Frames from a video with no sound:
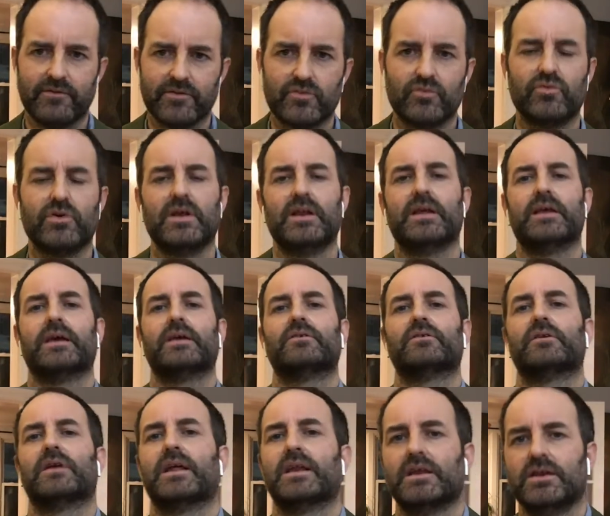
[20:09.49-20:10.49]
really entered
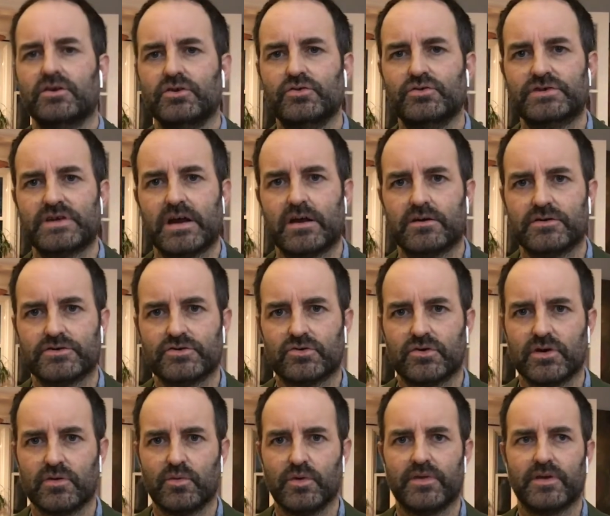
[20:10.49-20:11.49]
any new territory where the